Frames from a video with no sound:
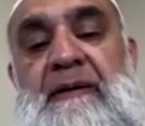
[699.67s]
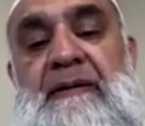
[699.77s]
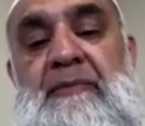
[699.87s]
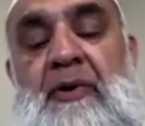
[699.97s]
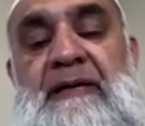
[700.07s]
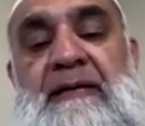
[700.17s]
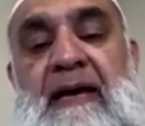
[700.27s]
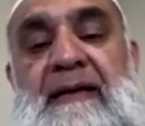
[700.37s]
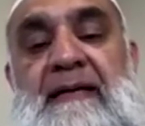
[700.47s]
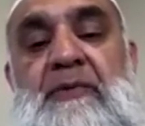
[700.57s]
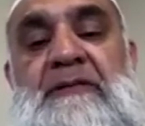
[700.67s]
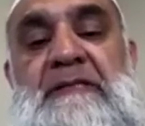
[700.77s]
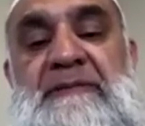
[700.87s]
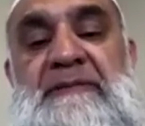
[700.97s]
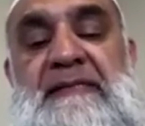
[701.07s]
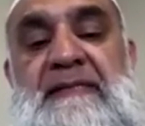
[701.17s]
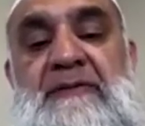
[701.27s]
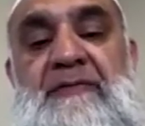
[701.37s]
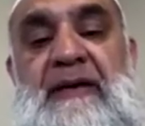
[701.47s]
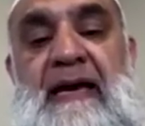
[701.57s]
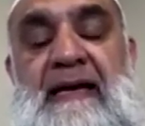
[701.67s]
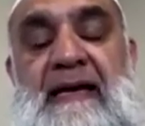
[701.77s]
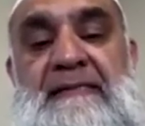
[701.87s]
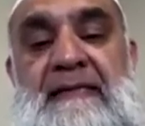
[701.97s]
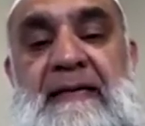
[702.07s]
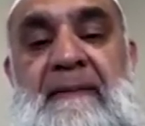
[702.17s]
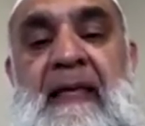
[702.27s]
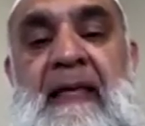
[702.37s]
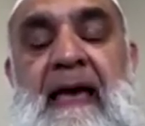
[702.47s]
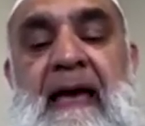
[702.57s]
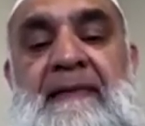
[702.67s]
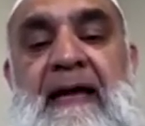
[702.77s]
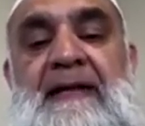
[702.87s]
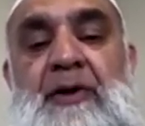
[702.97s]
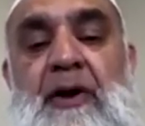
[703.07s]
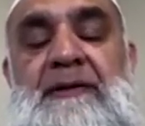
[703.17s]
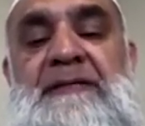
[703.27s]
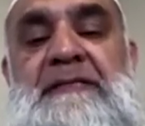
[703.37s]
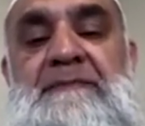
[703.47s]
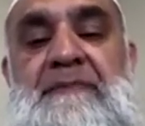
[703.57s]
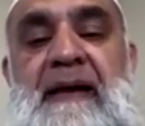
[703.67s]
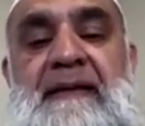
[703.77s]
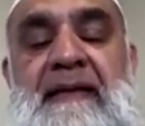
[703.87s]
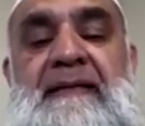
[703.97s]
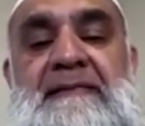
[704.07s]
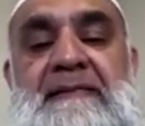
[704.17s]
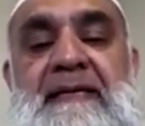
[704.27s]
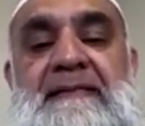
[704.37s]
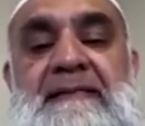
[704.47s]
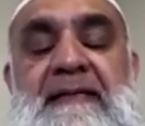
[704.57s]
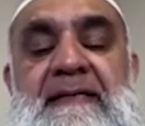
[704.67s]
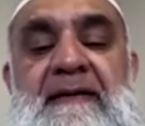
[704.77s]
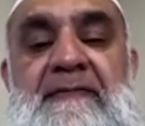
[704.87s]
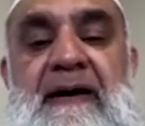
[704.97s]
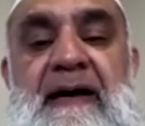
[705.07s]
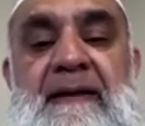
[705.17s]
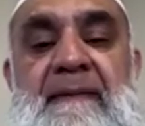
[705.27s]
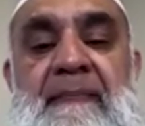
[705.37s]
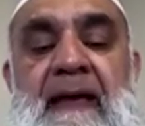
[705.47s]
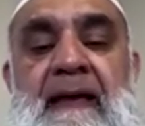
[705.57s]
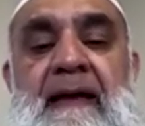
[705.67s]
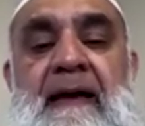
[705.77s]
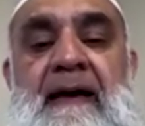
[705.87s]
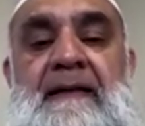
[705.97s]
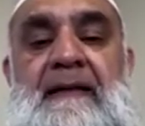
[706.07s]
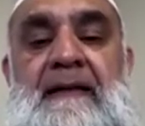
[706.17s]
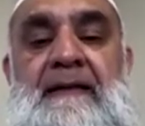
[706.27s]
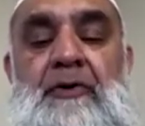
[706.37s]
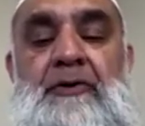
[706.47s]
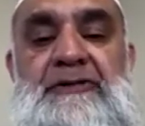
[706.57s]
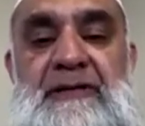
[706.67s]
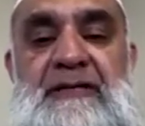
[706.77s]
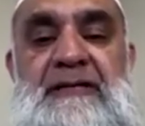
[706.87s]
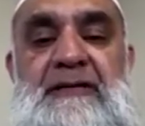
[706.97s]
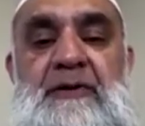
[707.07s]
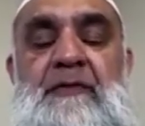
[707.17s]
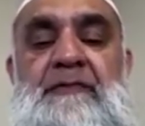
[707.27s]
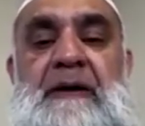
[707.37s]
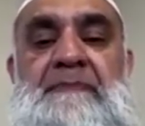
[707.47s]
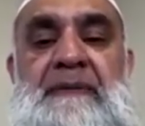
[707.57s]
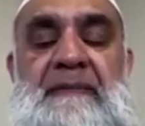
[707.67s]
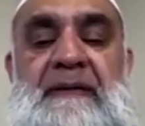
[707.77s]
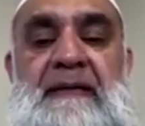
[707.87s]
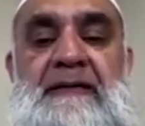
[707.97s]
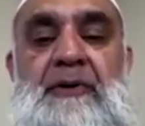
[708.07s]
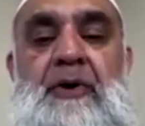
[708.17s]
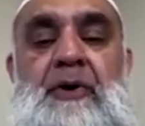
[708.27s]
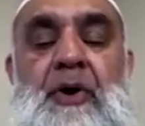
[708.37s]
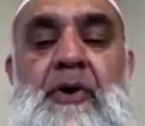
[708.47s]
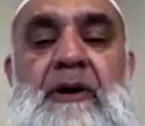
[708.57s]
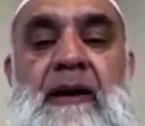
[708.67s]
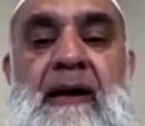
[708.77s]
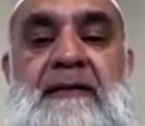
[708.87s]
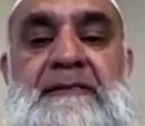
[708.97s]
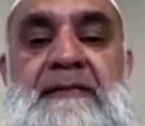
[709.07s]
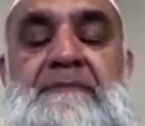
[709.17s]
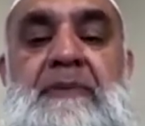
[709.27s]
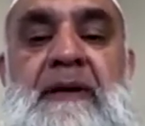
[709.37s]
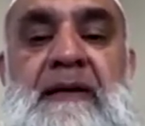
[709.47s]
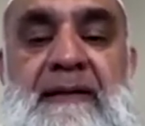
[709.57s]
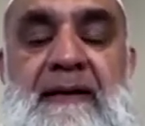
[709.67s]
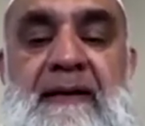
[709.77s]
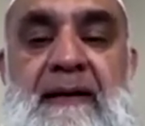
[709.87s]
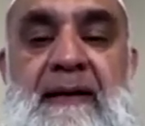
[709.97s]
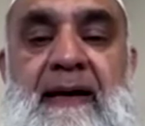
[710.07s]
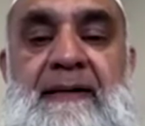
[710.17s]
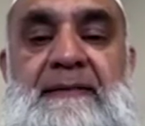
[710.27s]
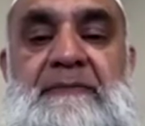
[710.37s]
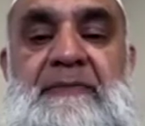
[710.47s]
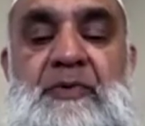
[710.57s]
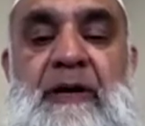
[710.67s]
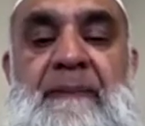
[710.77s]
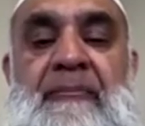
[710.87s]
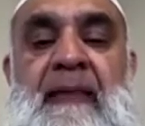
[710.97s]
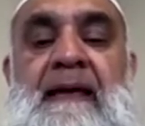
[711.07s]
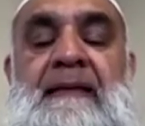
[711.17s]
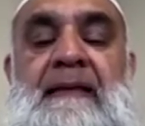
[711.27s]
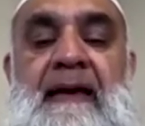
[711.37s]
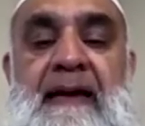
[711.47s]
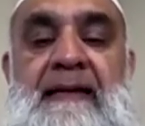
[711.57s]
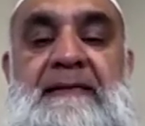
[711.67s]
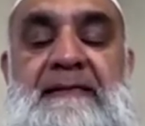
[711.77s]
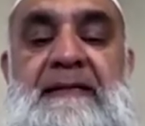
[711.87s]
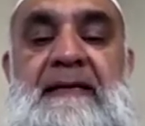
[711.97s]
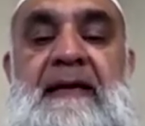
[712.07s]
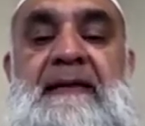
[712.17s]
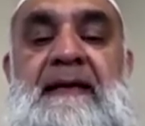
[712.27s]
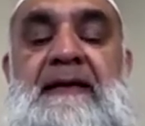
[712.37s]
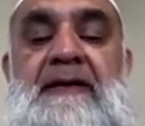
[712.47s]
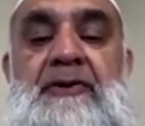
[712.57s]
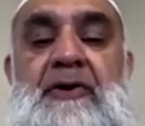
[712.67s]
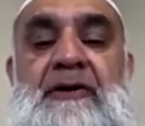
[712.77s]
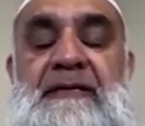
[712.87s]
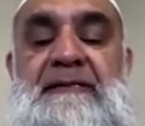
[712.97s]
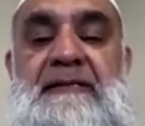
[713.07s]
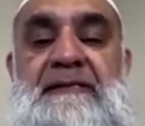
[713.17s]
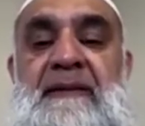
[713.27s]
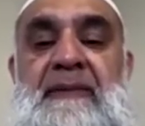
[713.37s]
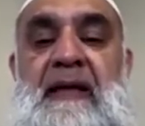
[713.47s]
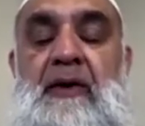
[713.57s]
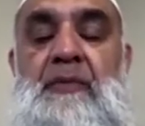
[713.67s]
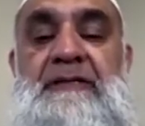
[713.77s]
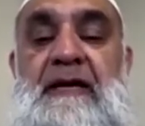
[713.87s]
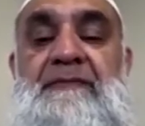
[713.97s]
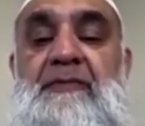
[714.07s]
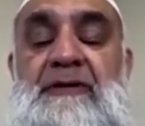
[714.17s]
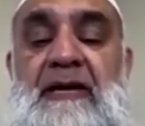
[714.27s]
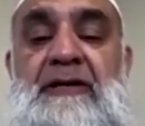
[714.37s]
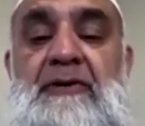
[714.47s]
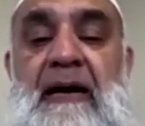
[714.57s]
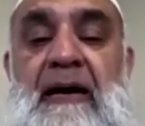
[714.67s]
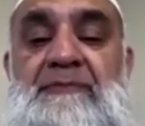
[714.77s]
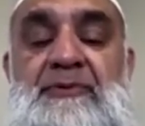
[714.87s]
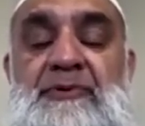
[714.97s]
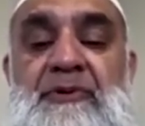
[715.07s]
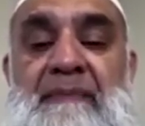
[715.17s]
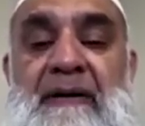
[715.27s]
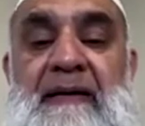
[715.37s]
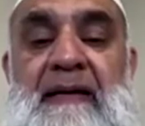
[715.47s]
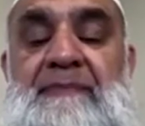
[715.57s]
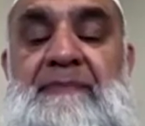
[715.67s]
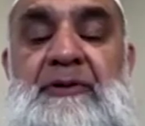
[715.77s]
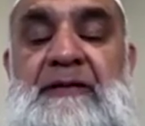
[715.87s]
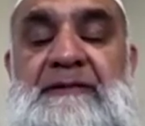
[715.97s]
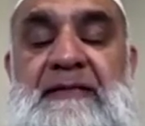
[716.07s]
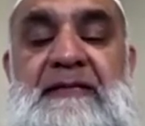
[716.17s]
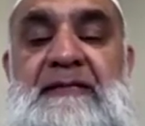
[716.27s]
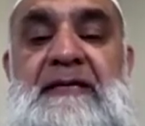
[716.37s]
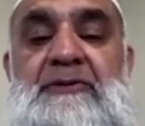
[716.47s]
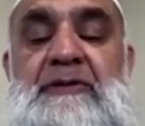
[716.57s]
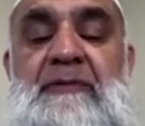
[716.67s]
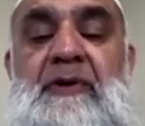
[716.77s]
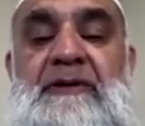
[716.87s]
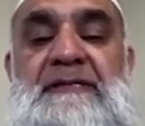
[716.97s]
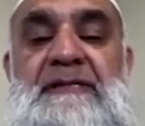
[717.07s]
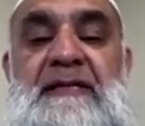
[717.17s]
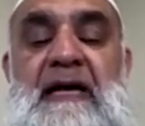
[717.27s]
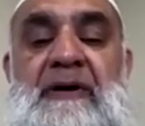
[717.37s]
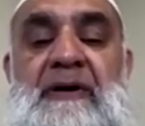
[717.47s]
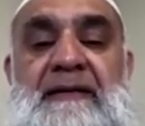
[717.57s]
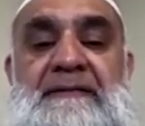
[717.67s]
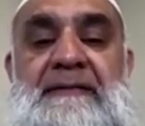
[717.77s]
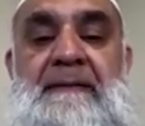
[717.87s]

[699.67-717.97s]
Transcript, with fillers: Monty Naicker, who was the president of the NIC. And that doctor's Pact, in a sense, signified uh, the, the, construction of a permanent or long lasting political alliance between the ANC and the Indian Congresses, which have continued up to, I mean, up to the transition to democracy in our country.